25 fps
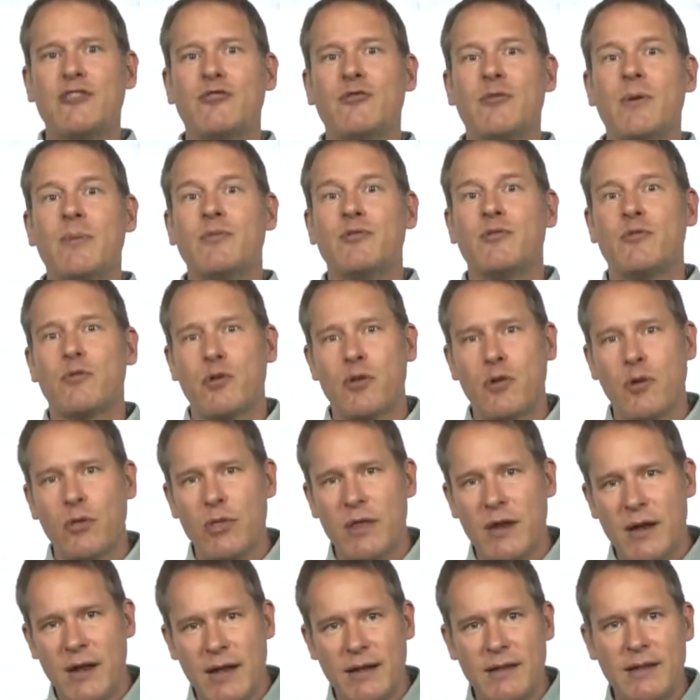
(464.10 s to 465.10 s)
strips
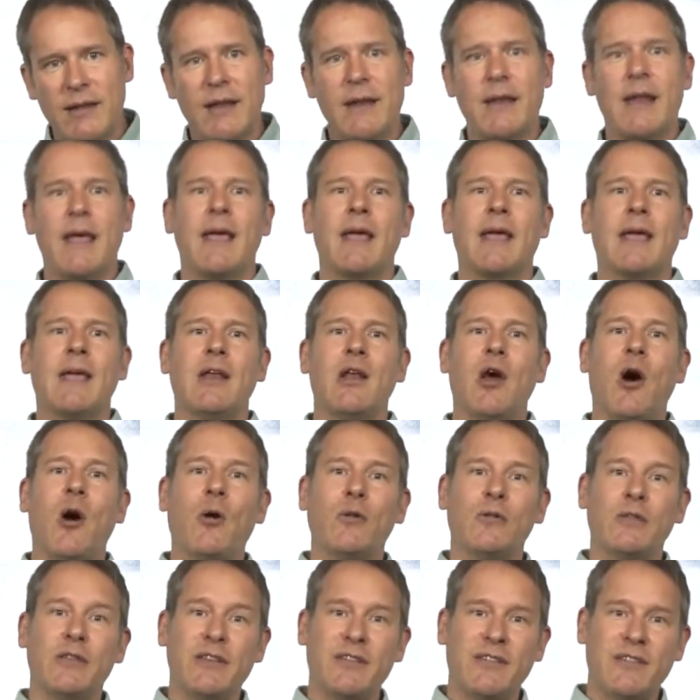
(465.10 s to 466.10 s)
Rocinante naked
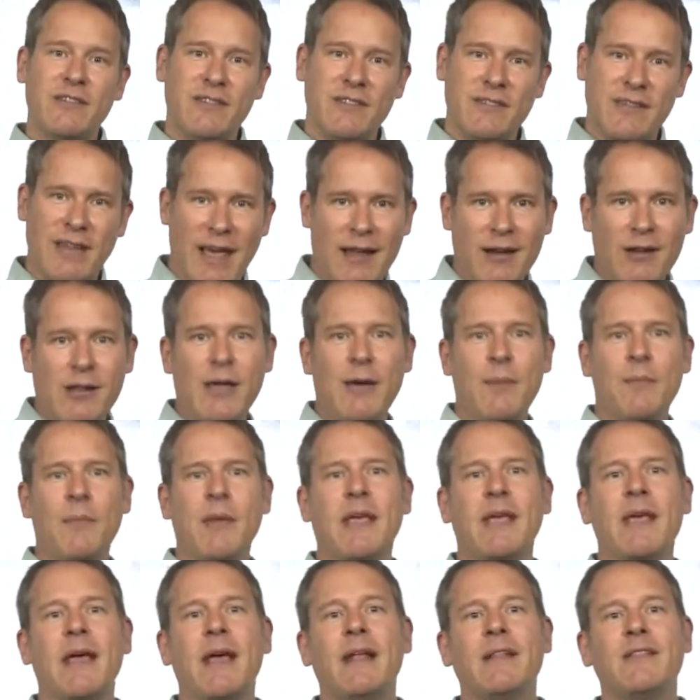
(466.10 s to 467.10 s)
only to saddle him
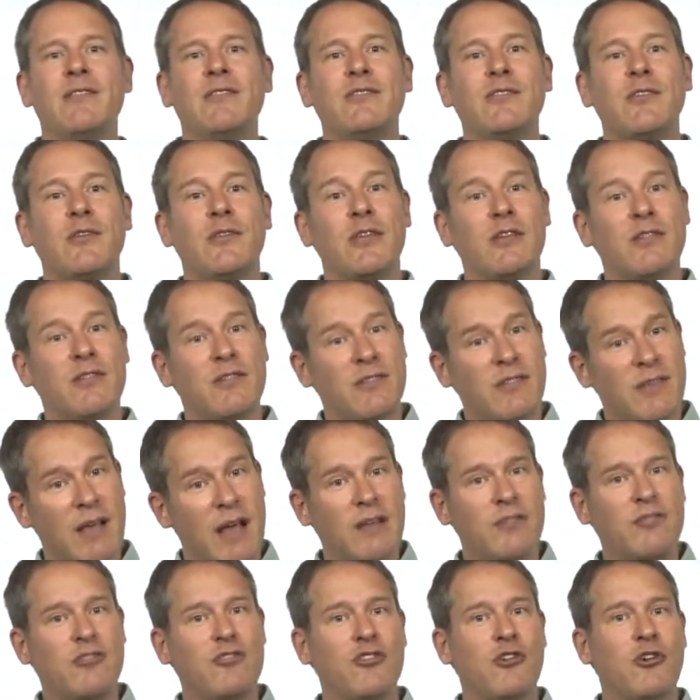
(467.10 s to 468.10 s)
again so that
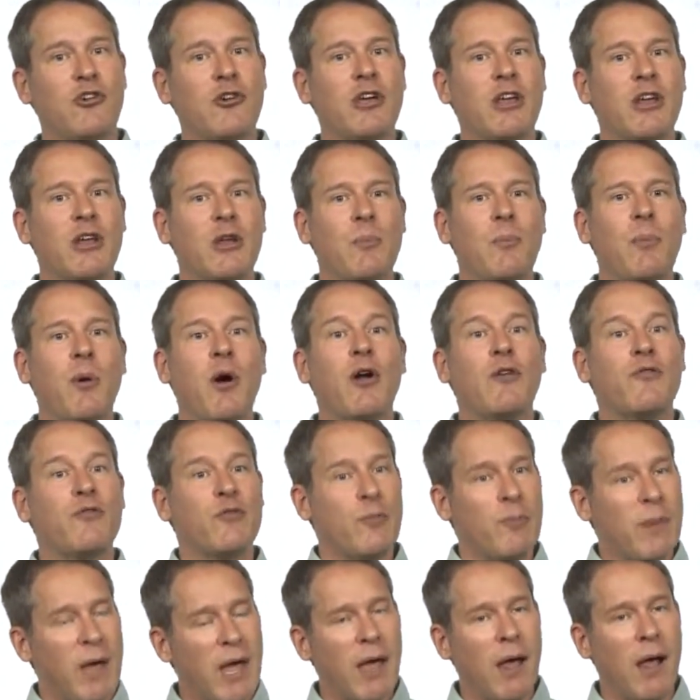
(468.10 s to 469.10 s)
Sancho can depart
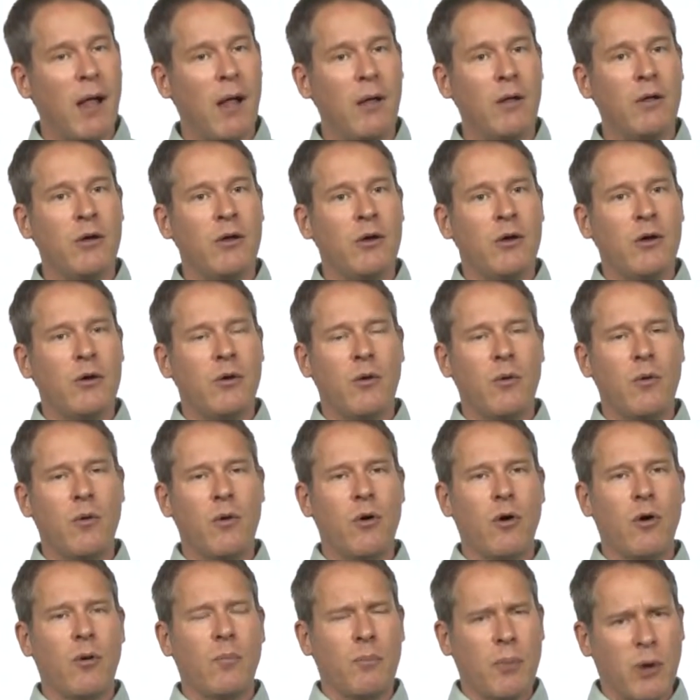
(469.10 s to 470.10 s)
from hell,
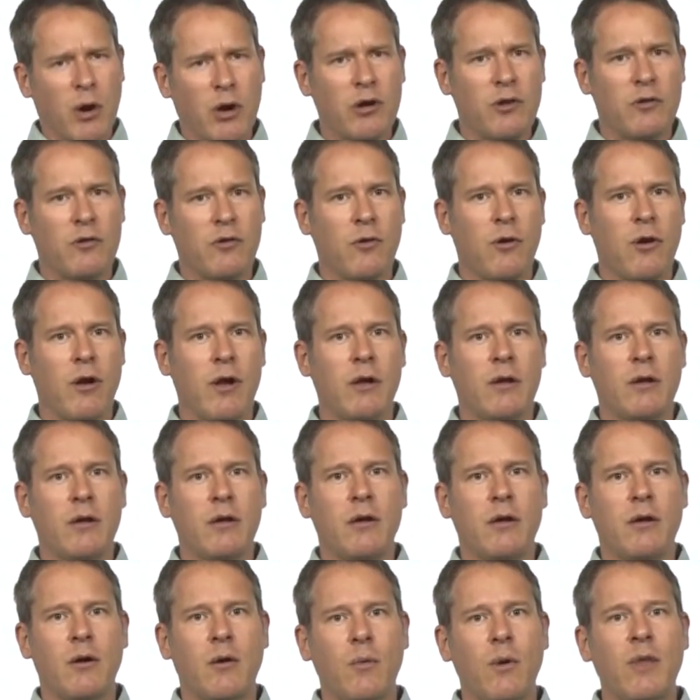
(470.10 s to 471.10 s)
or purgatory,
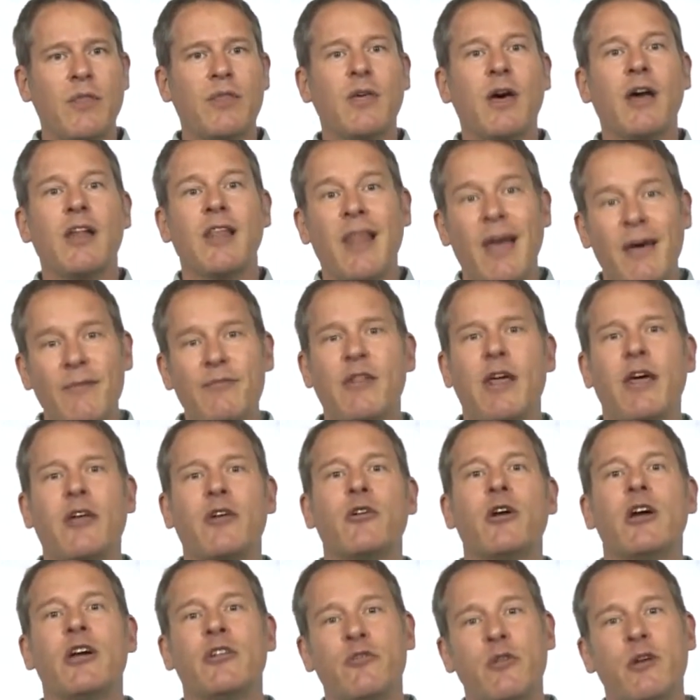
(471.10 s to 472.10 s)
with a love
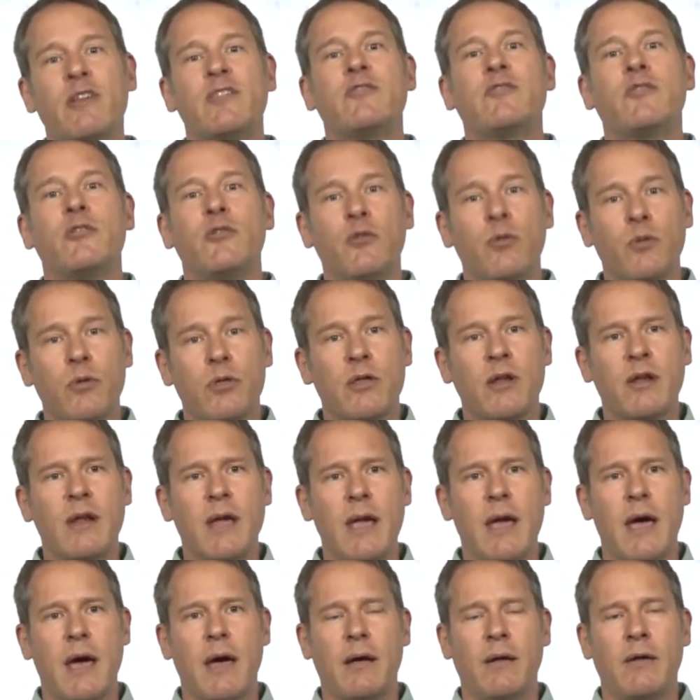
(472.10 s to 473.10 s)
letter addressed to
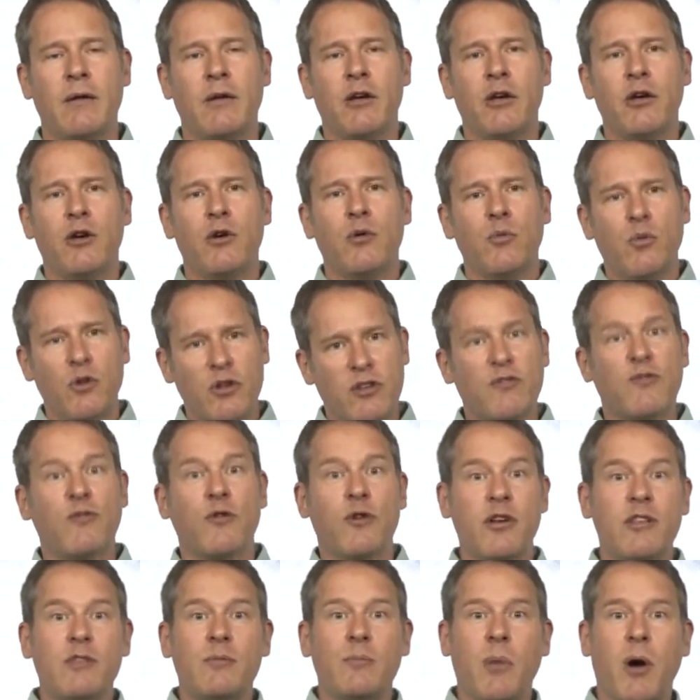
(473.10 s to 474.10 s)
Dulcinea, which
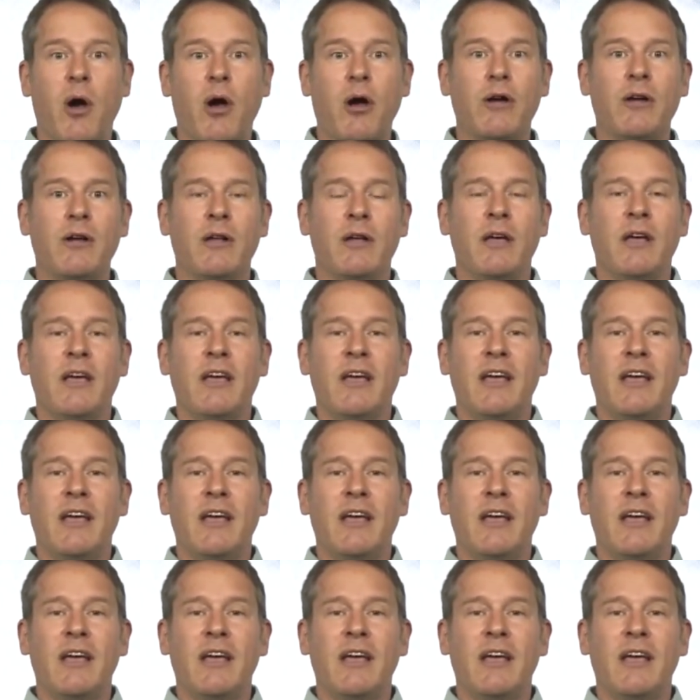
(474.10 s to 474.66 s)
for its part